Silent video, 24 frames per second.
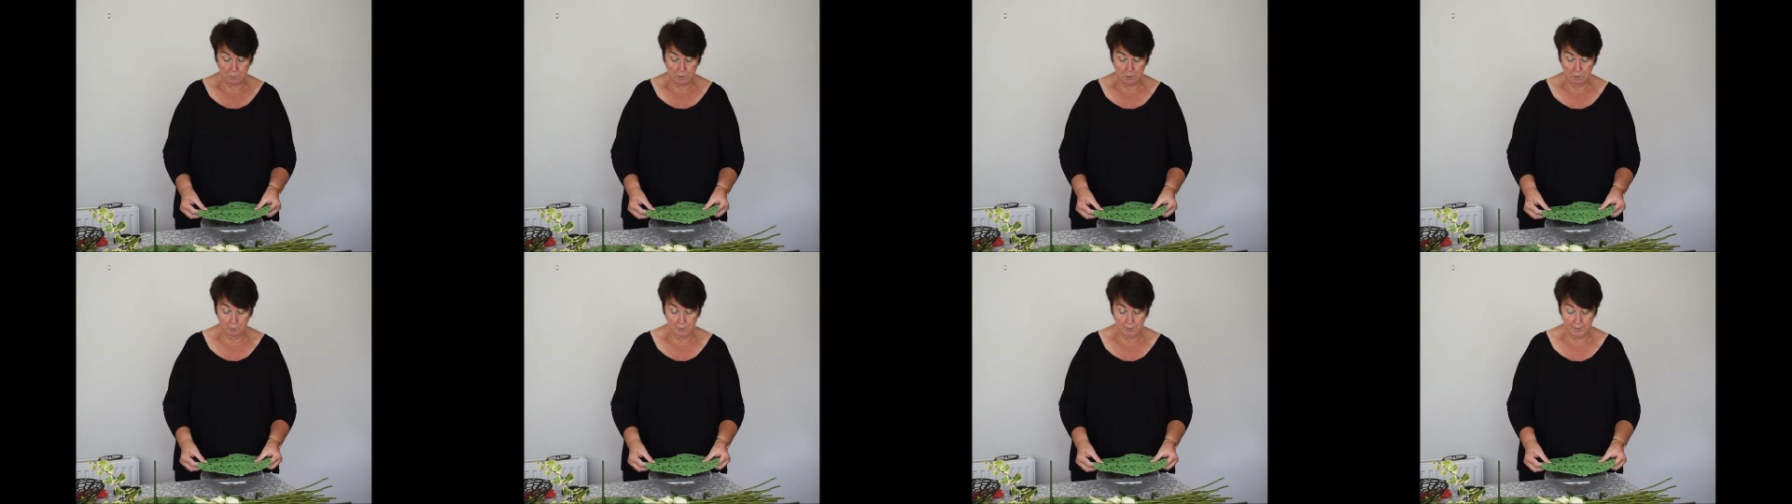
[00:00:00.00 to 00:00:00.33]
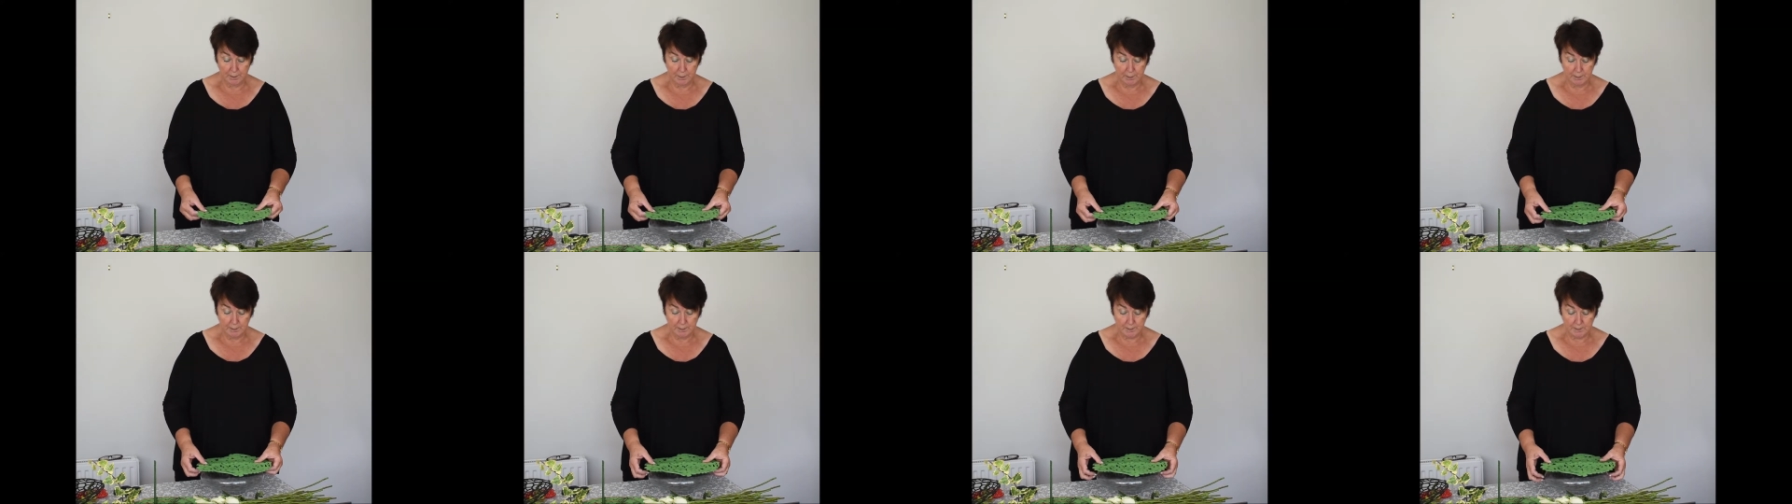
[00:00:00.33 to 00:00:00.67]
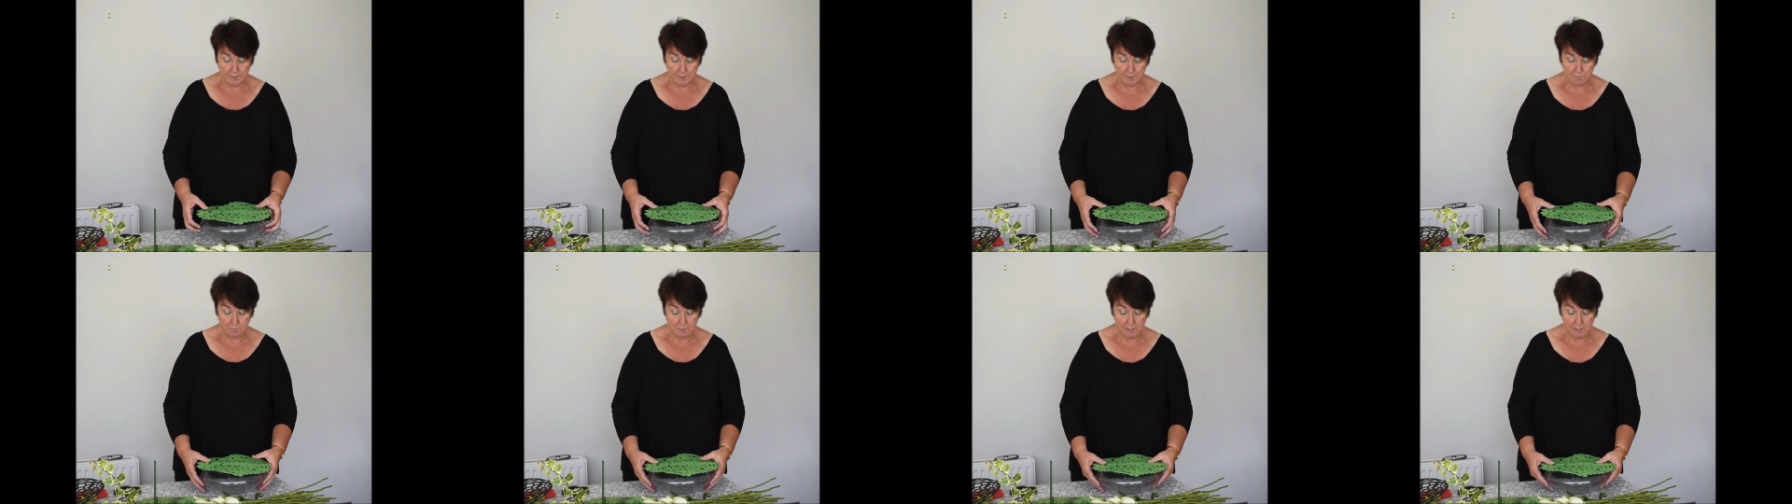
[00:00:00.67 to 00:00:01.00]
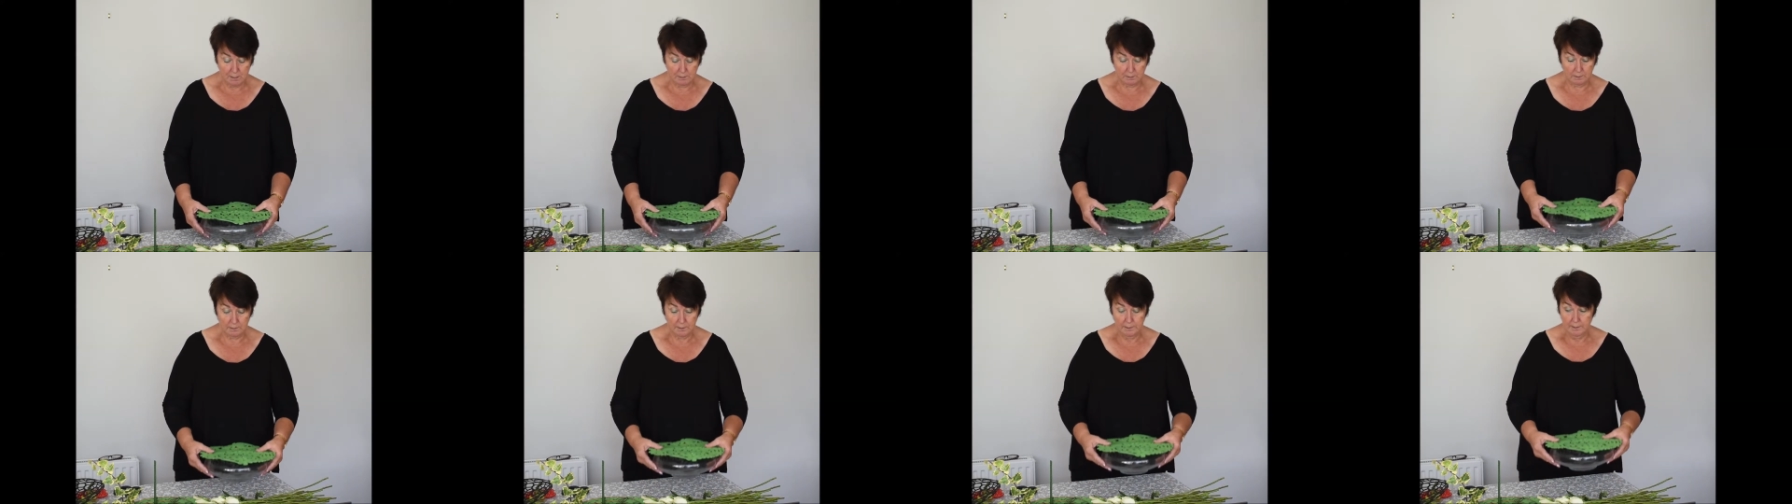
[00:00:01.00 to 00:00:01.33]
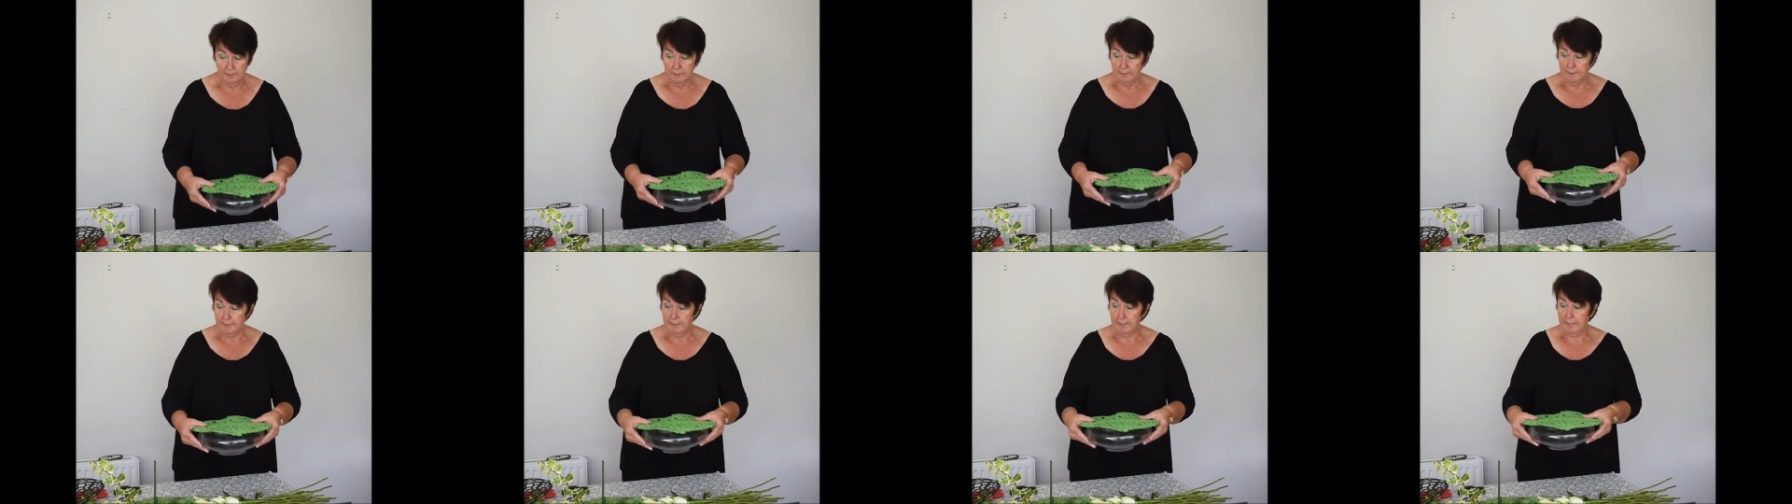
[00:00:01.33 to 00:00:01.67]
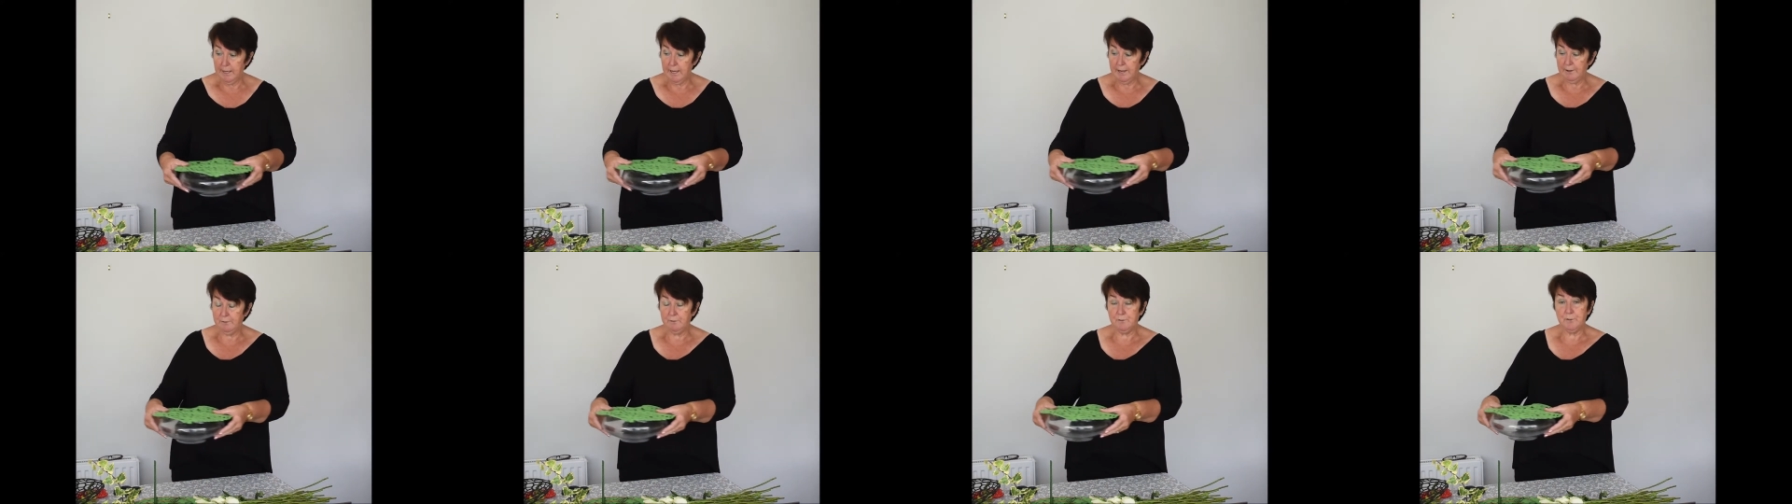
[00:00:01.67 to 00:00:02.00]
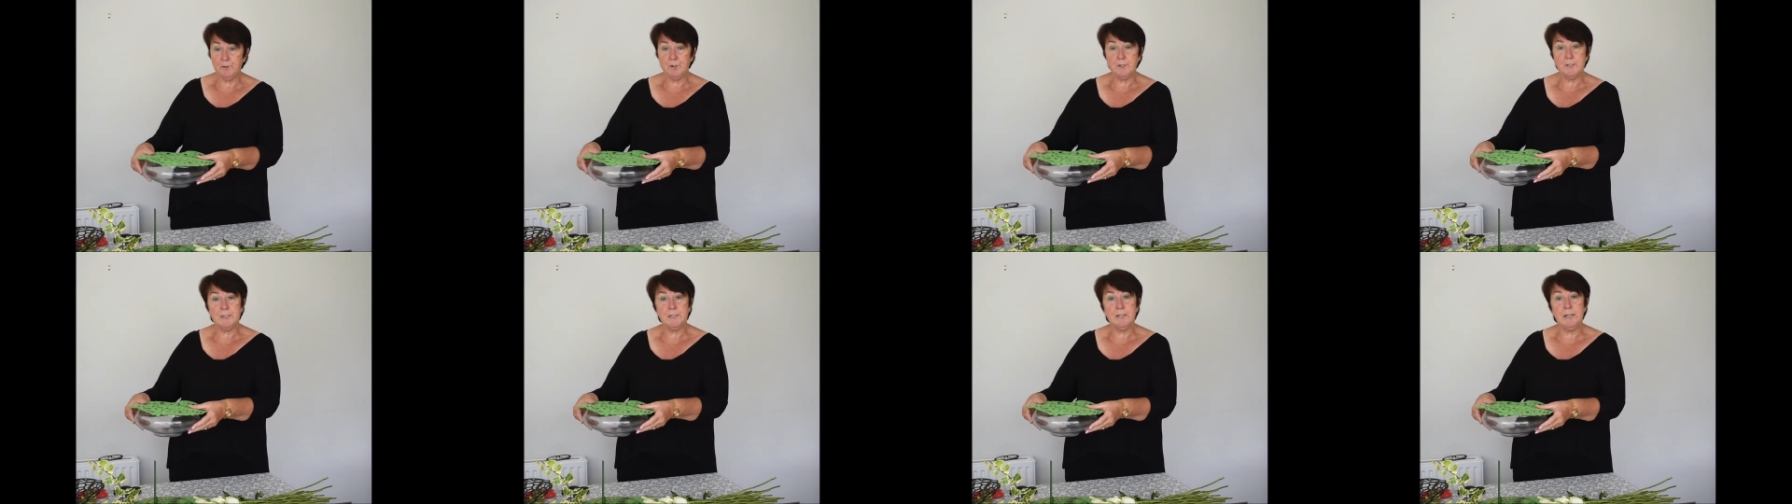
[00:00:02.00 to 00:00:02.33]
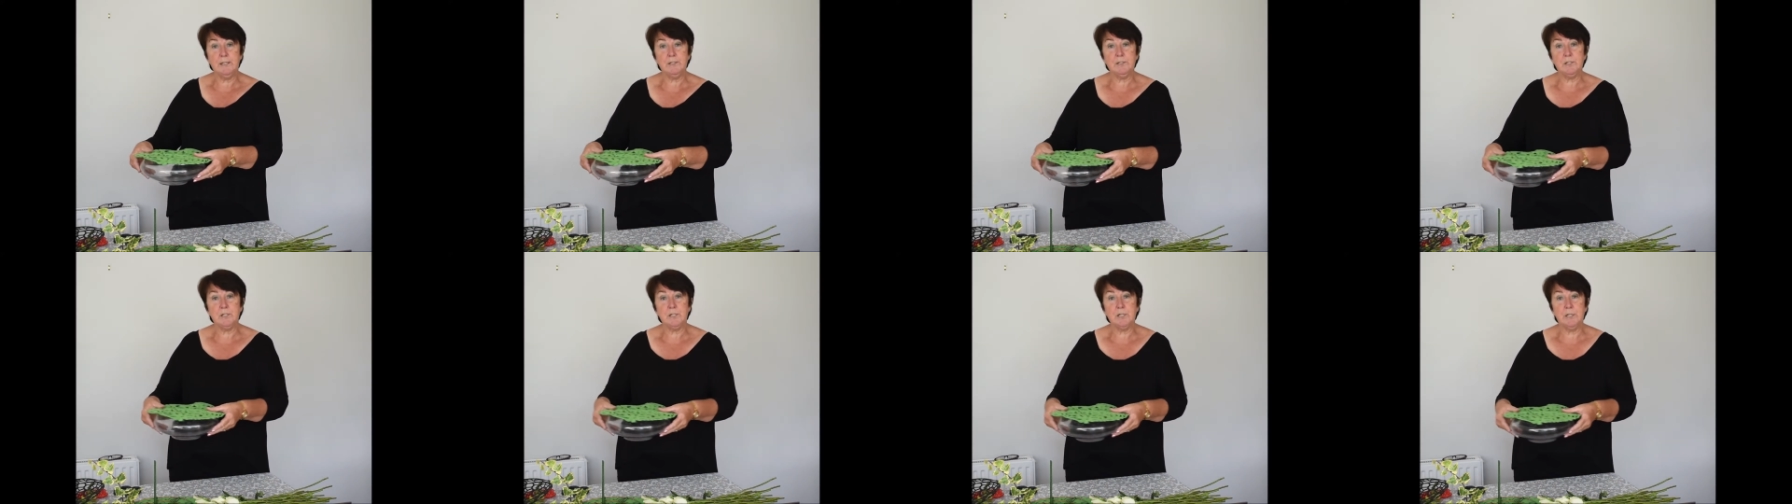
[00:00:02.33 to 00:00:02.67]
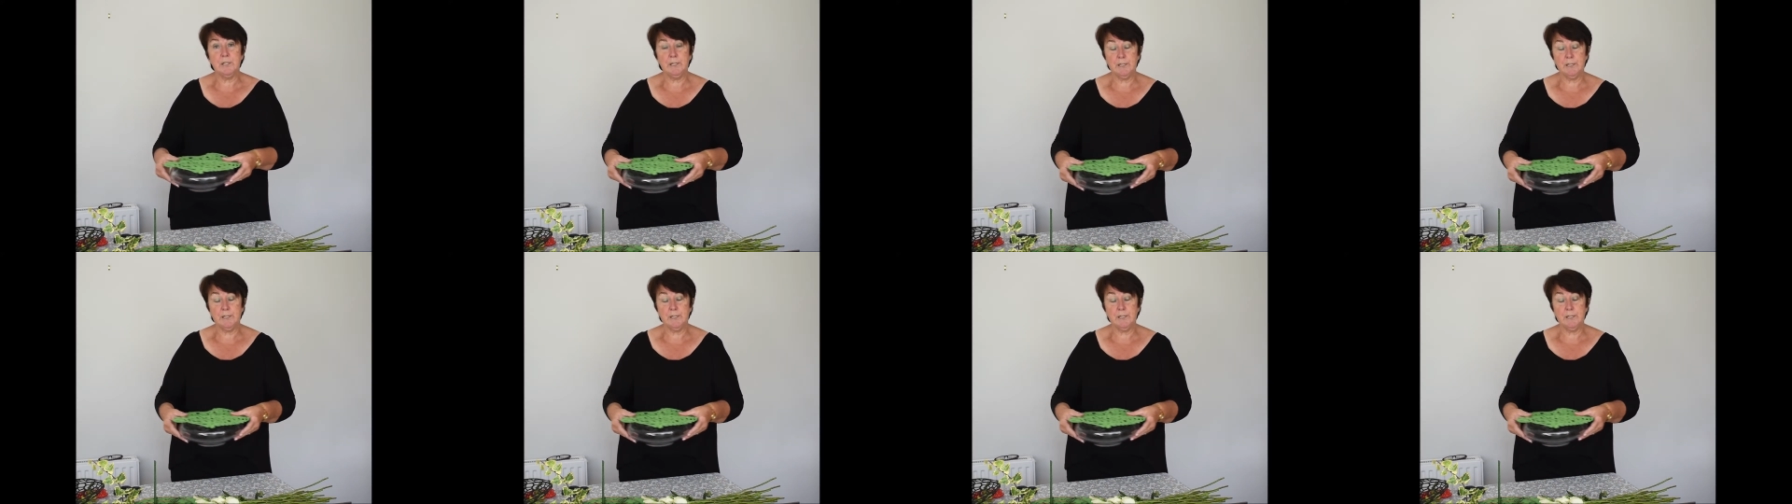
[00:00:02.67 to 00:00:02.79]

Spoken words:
look nice as well. Again, for a centre